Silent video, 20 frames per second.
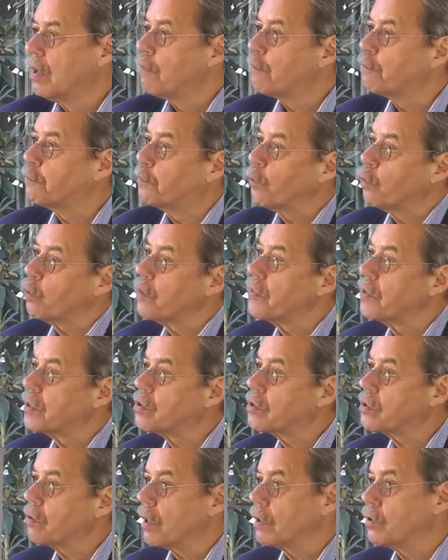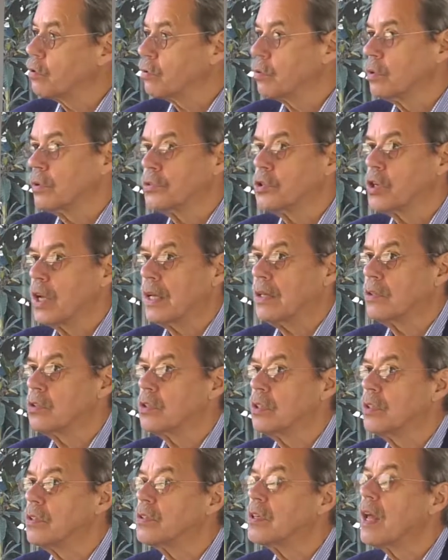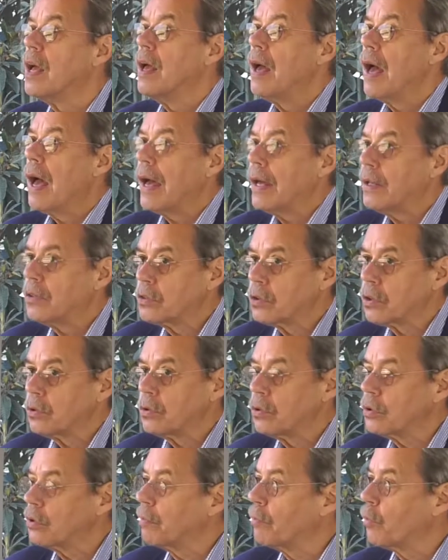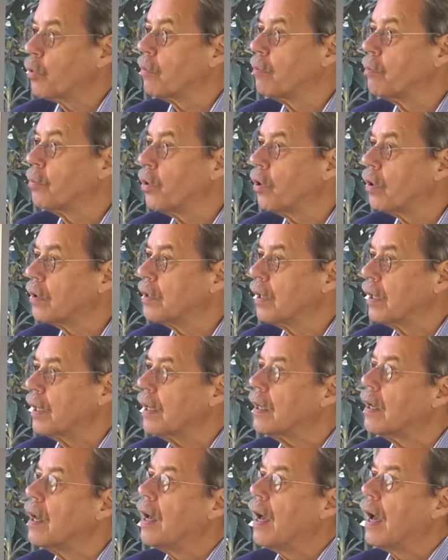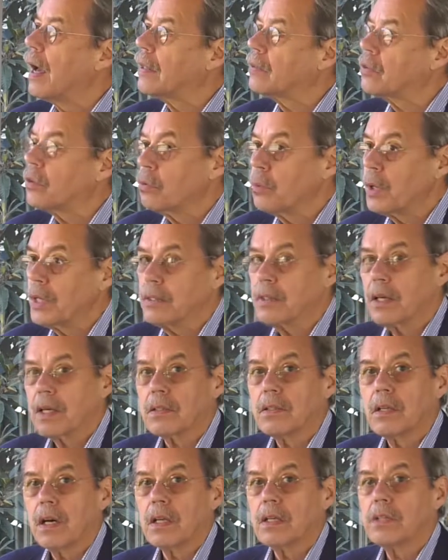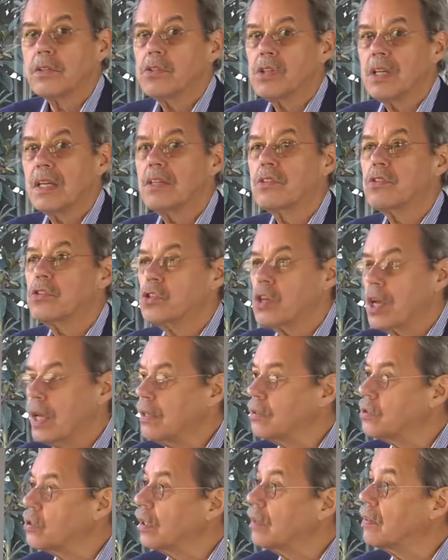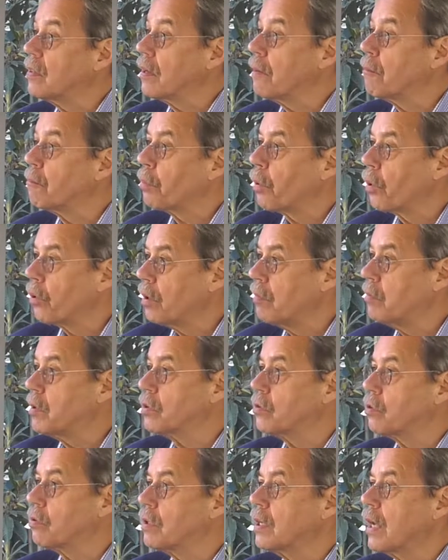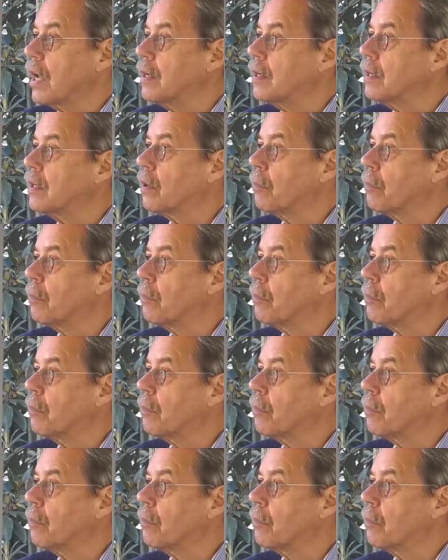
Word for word: for the structural changes and to look more broadly at the way technology is changing the employment creating